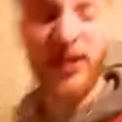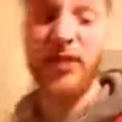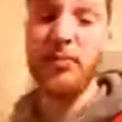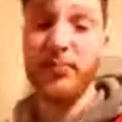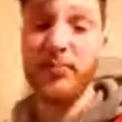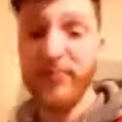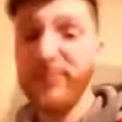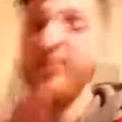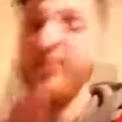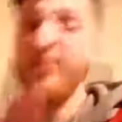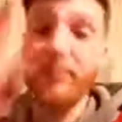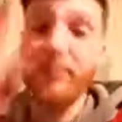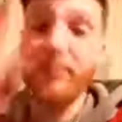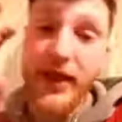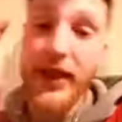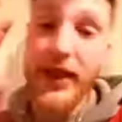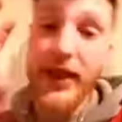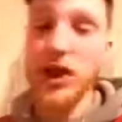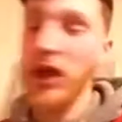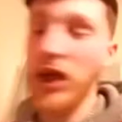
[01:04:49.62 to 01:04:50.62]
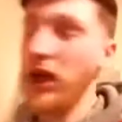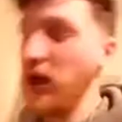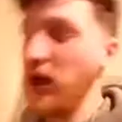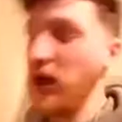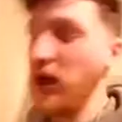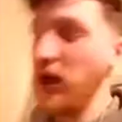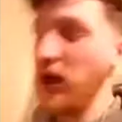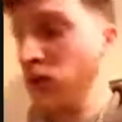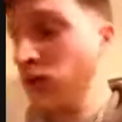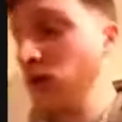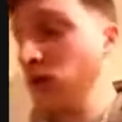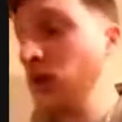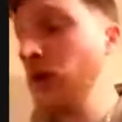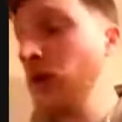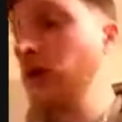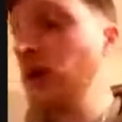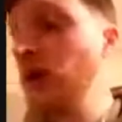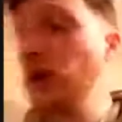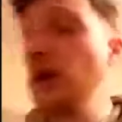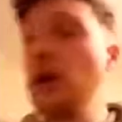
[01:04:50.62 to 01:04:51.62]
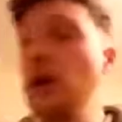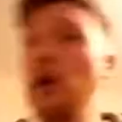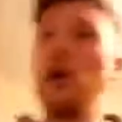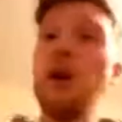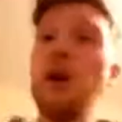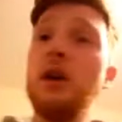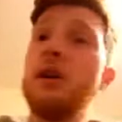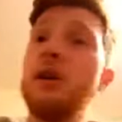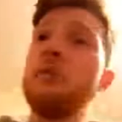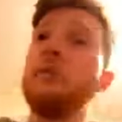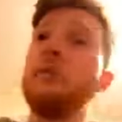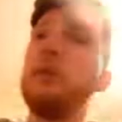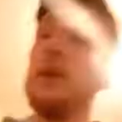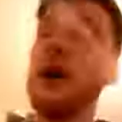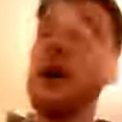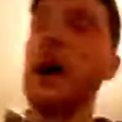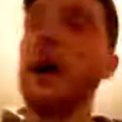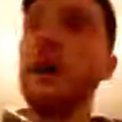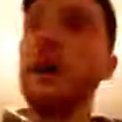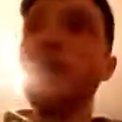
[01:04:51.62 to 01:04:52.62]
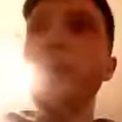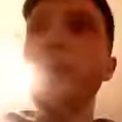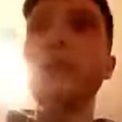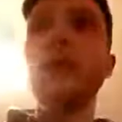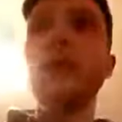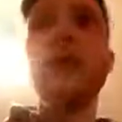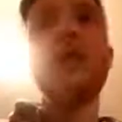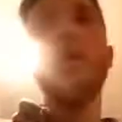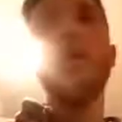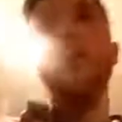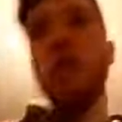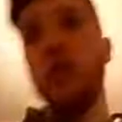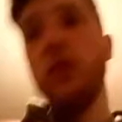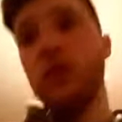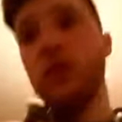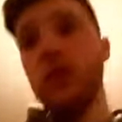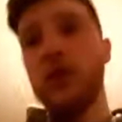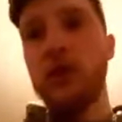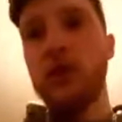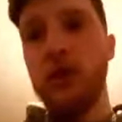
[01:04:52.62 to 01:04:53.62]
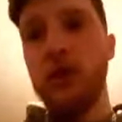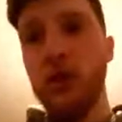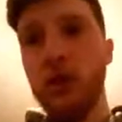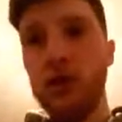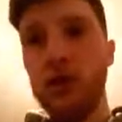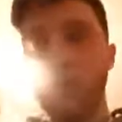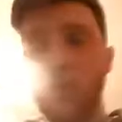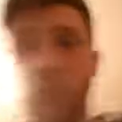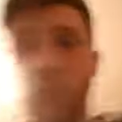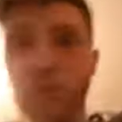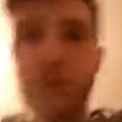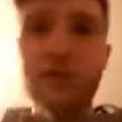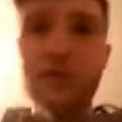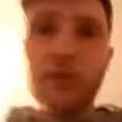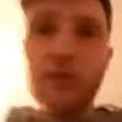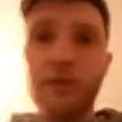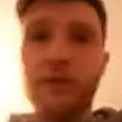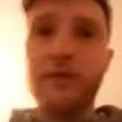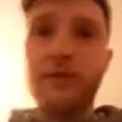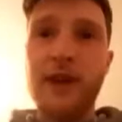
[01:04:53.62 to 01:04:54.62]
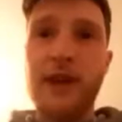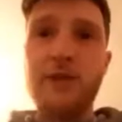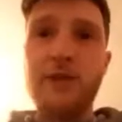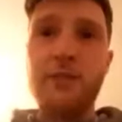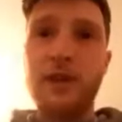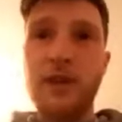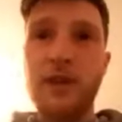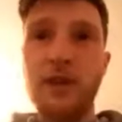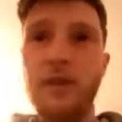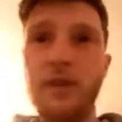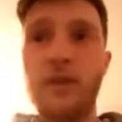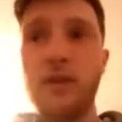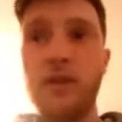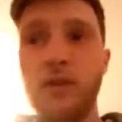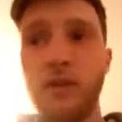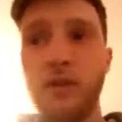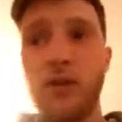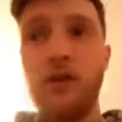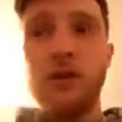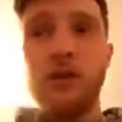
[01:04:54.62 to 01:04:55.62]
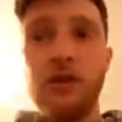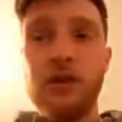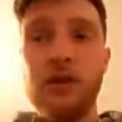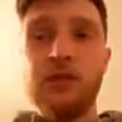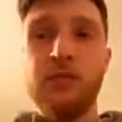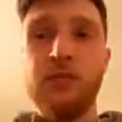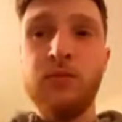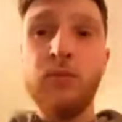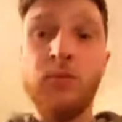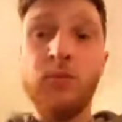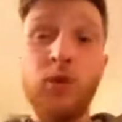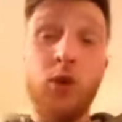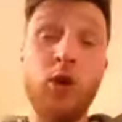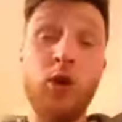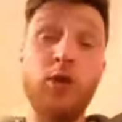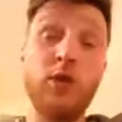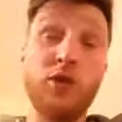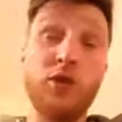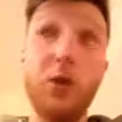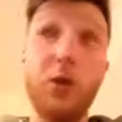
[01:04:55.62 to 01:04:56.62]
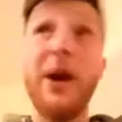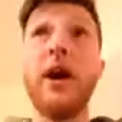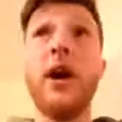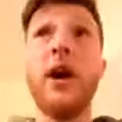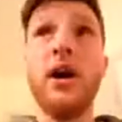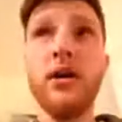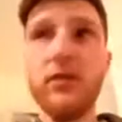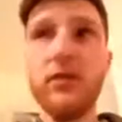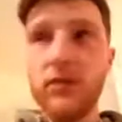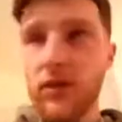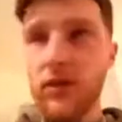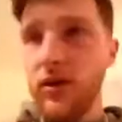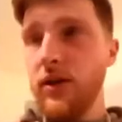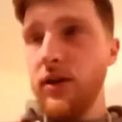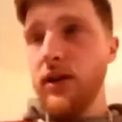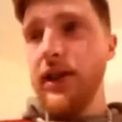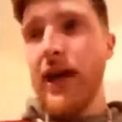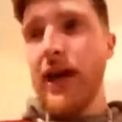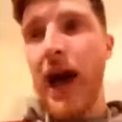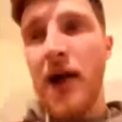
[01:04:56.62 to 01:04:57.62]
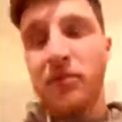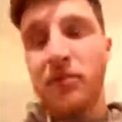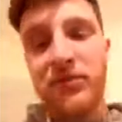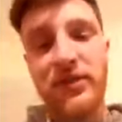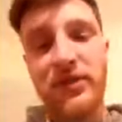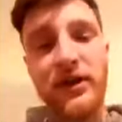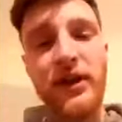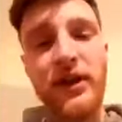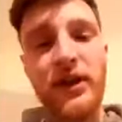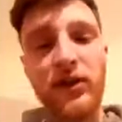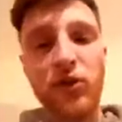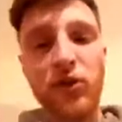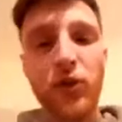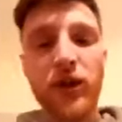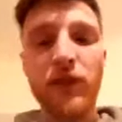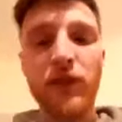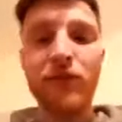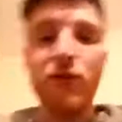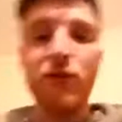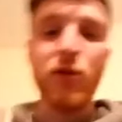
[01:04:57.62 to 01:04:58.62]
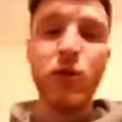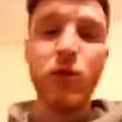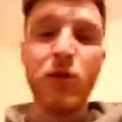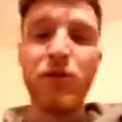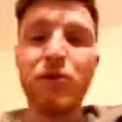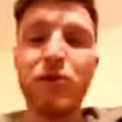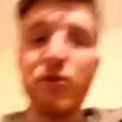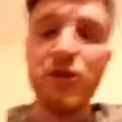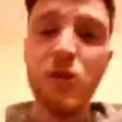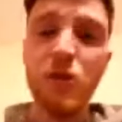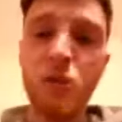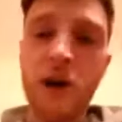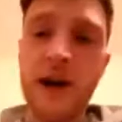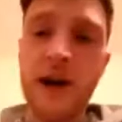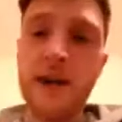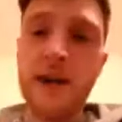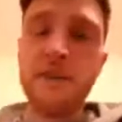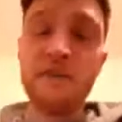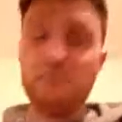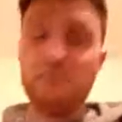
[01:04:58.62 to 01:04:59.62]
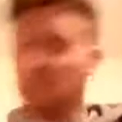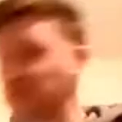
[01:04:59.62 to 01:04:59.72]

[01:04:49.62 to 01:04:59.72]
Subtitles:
a biggish game or not. And you can also find me on Twitter, CamZ24 with 3 Ys.